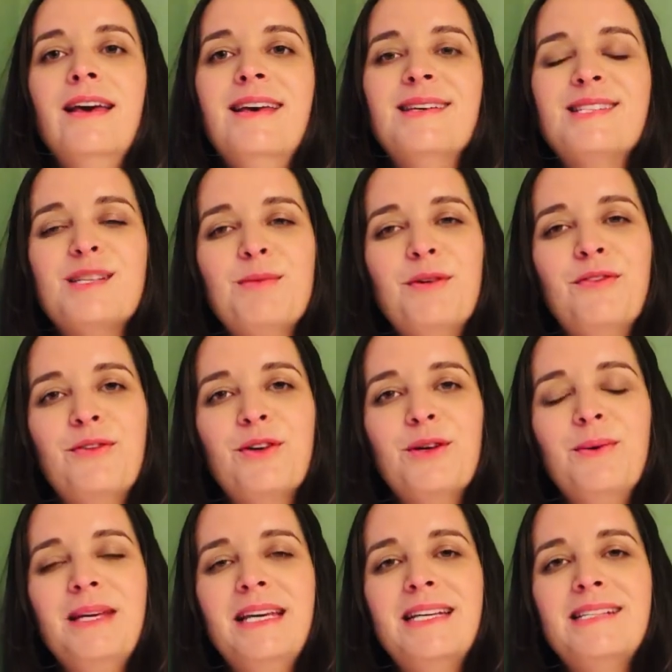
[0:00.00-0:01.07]
So before
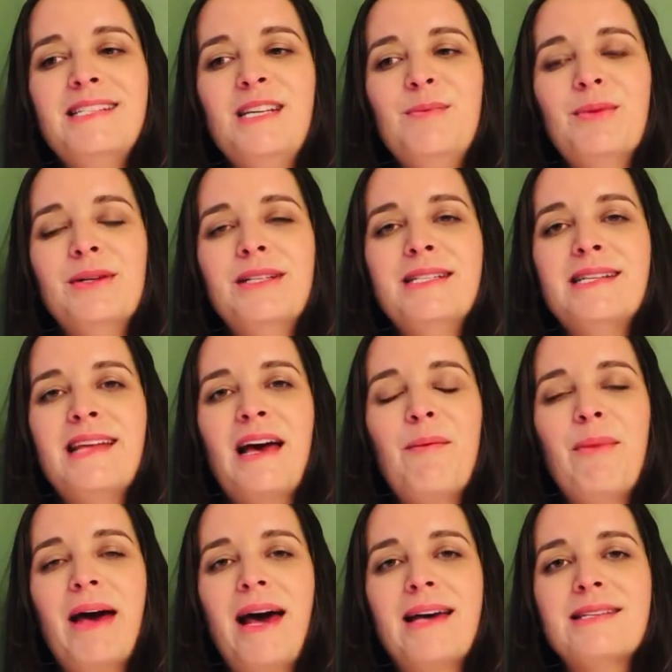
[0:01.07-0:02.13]
we get deeper into that
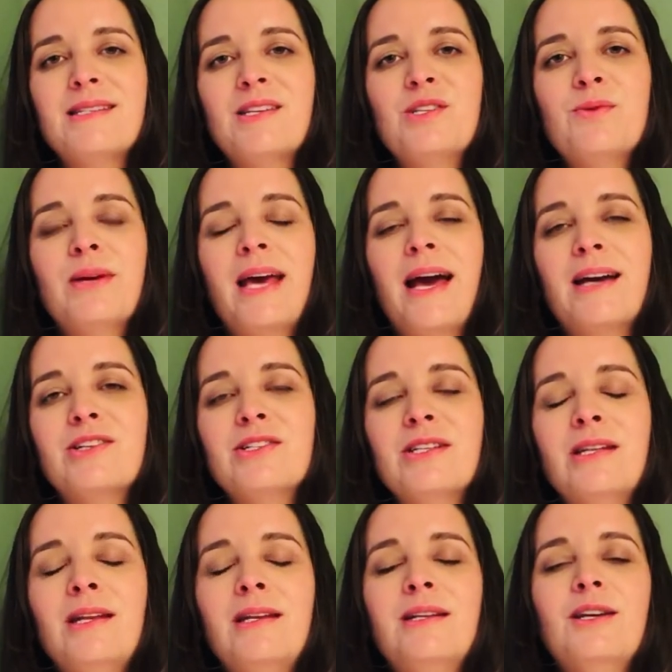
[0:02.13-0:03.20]
passage, we actually
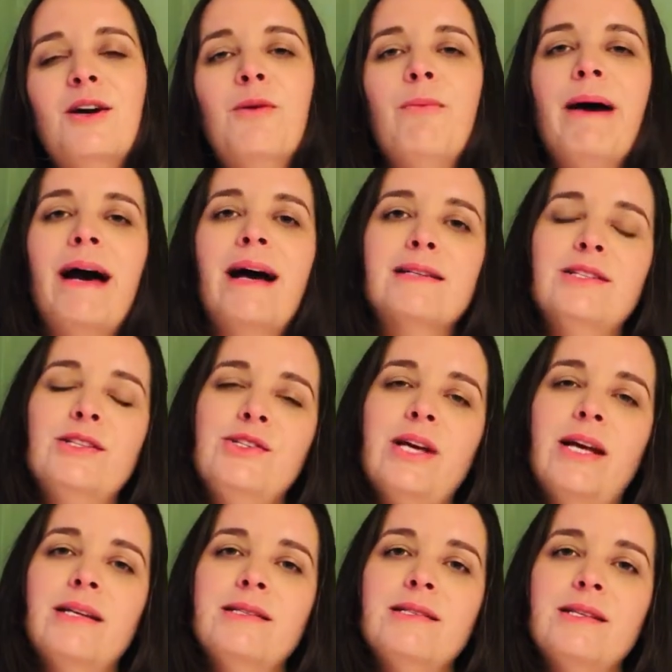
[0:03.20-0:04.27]
need to go back to
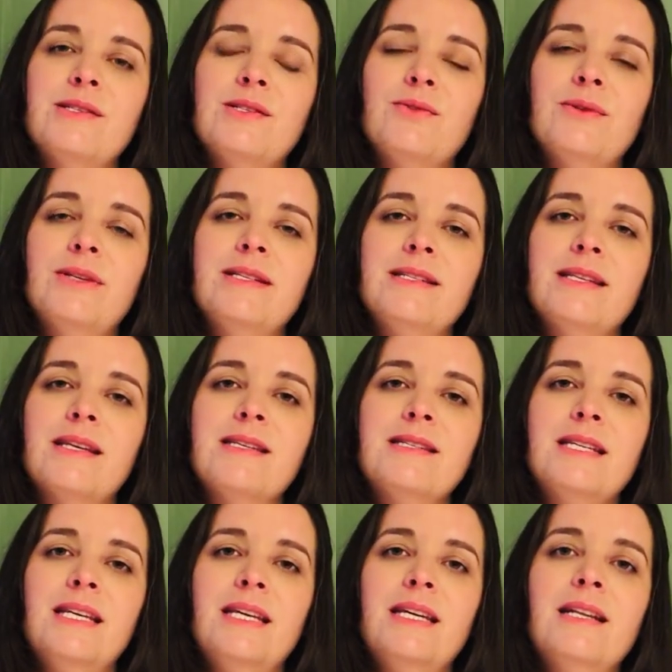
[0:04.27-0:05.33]
Genesis
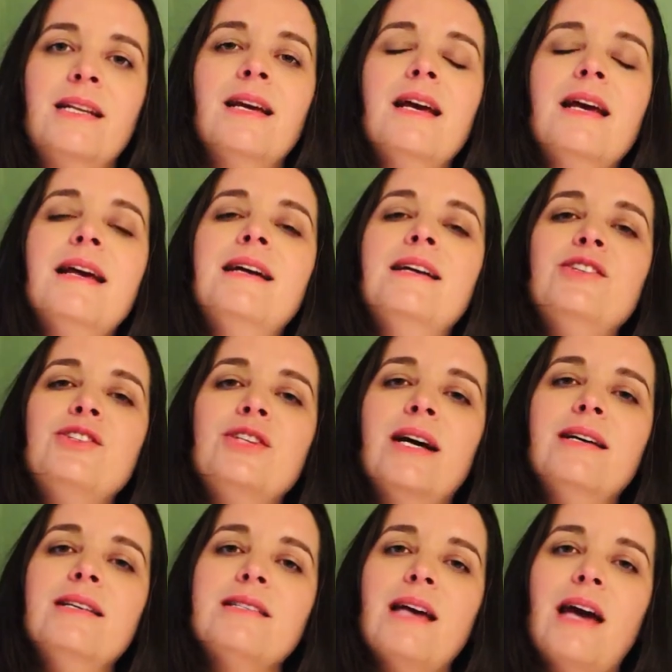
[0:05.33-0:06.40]
3:16,
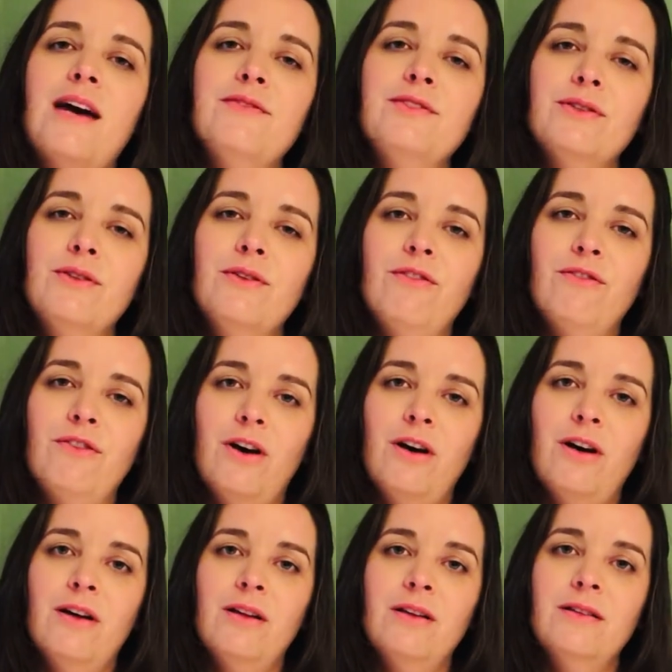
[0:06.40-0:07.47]
just after the
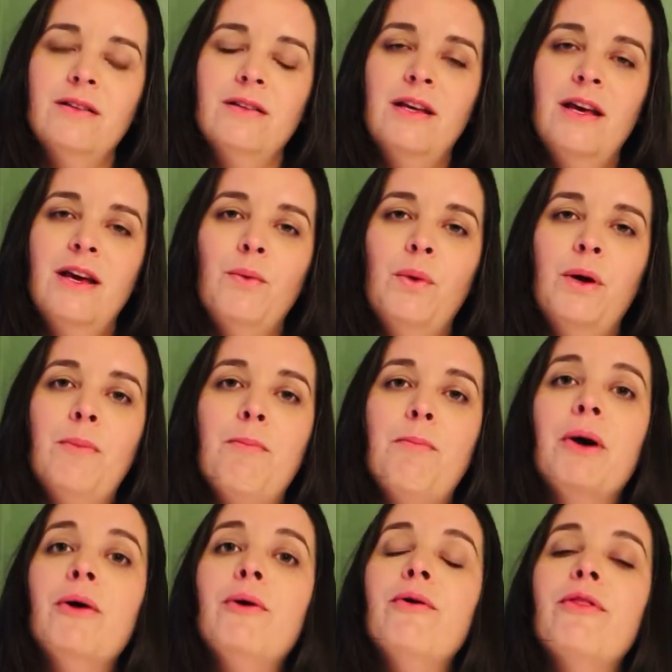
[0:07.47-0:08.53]
fall when
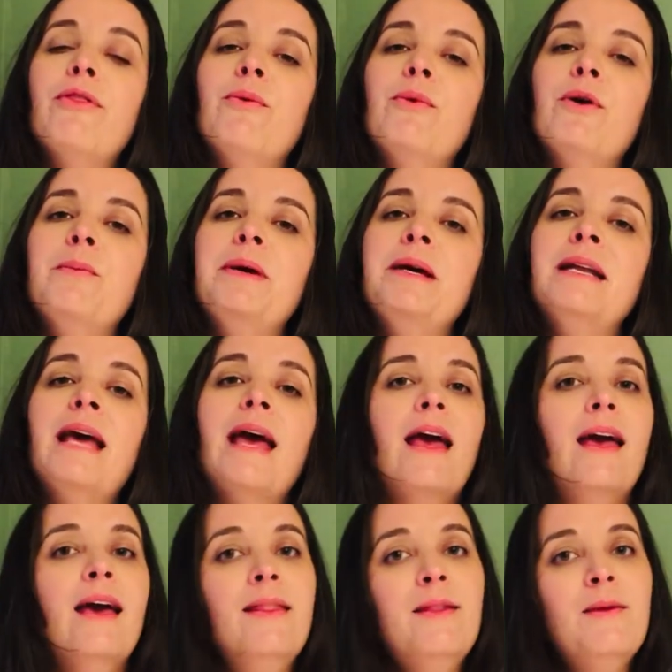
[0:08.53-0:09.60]
both the woman
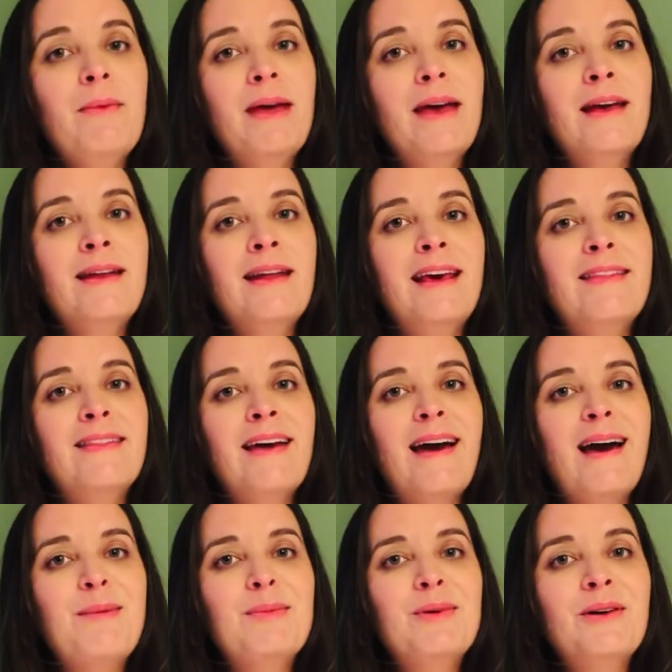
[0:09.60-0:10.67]
and the man ate the
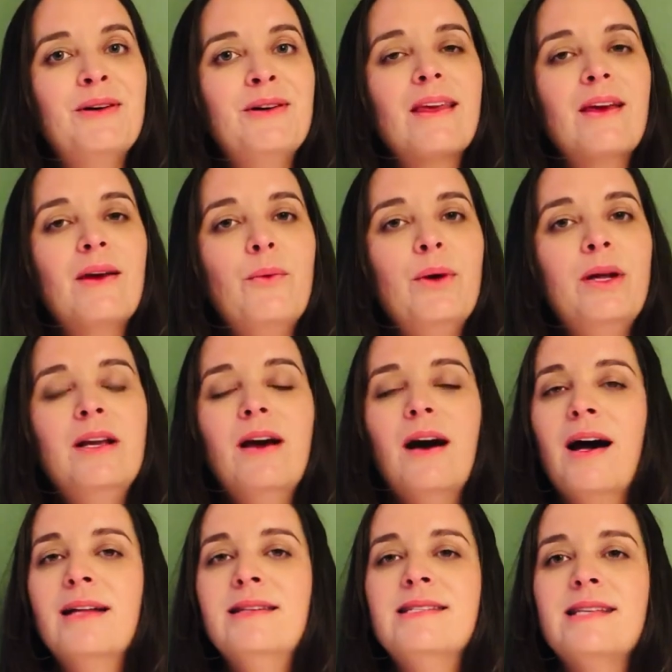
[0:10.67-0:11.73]
apple, when
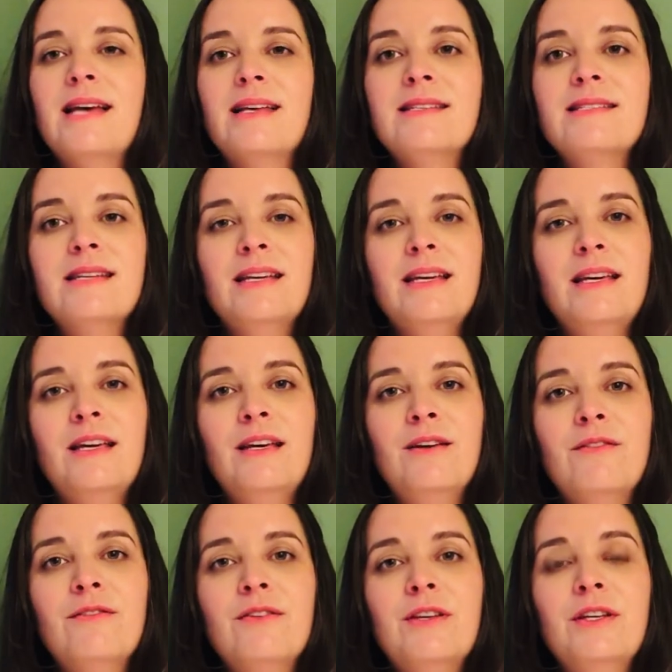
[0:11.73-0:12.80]
God says to
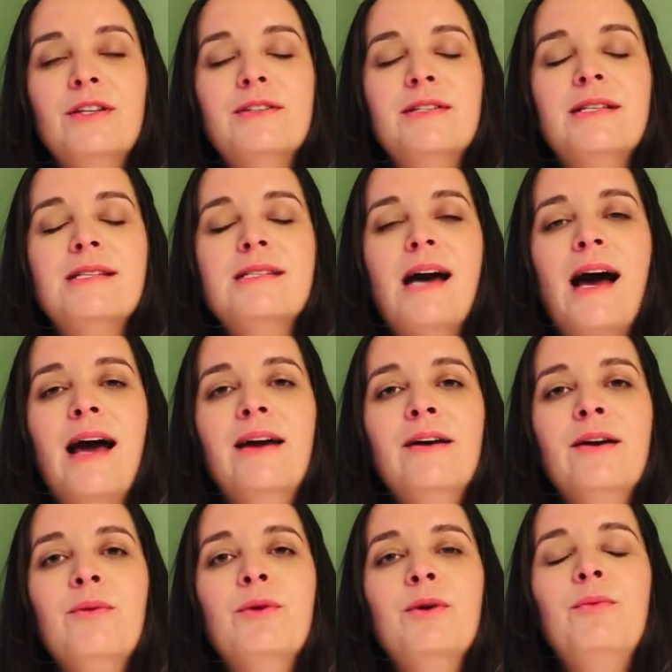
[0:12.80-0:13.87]
Eve, Your
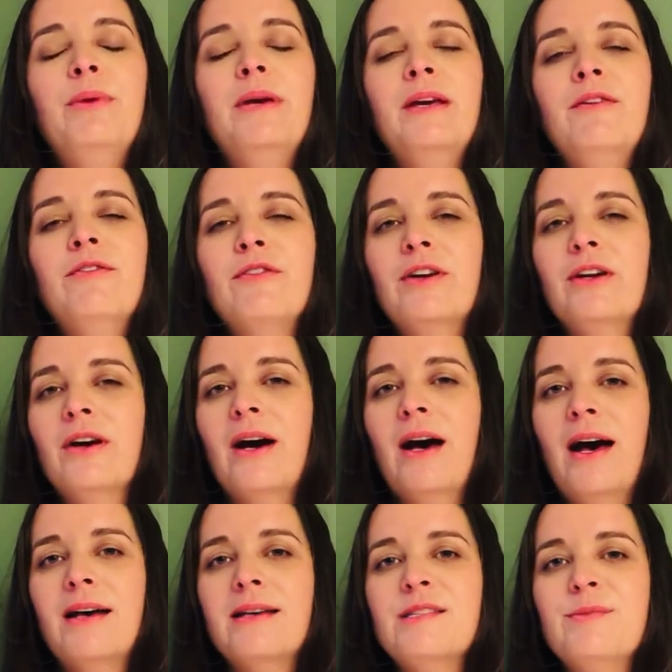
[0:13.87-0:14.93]
desire will be for your
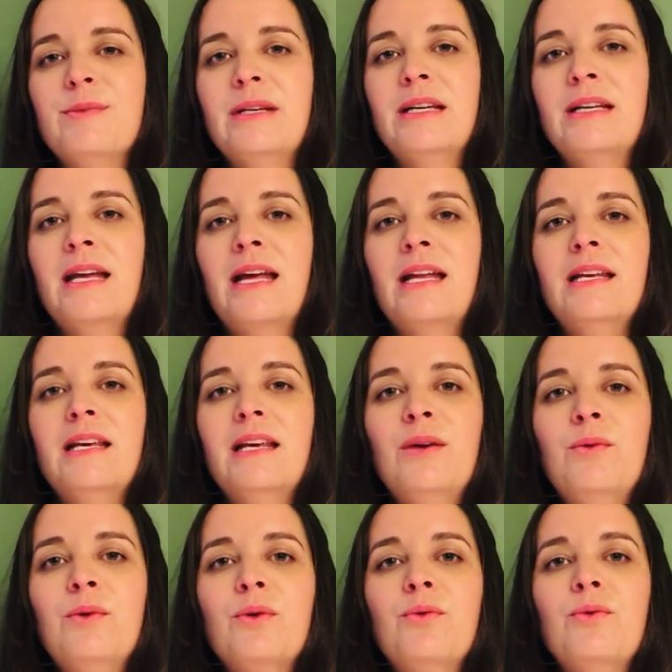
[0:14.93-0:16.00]
husband, and he
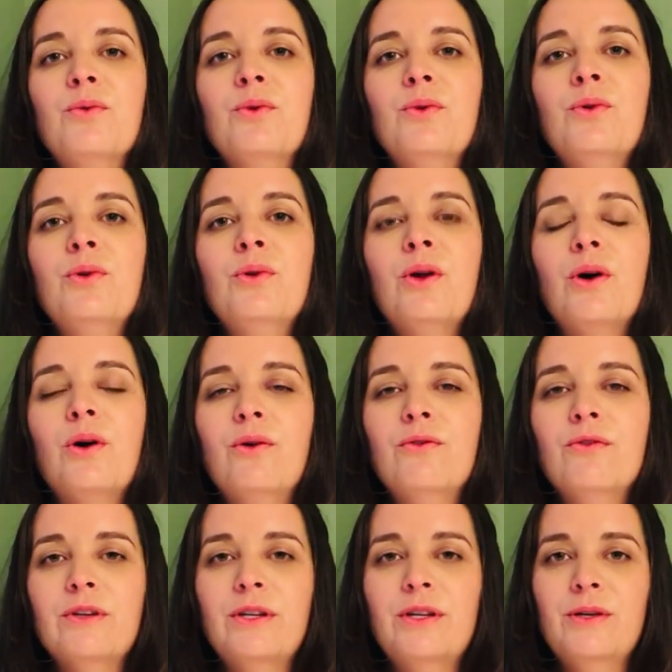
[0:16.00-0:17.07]
will rule
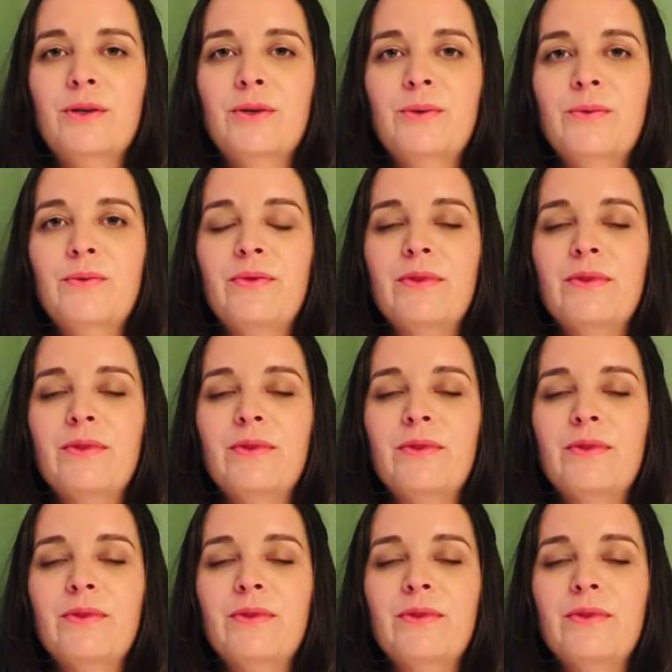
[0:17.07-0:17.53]
over you.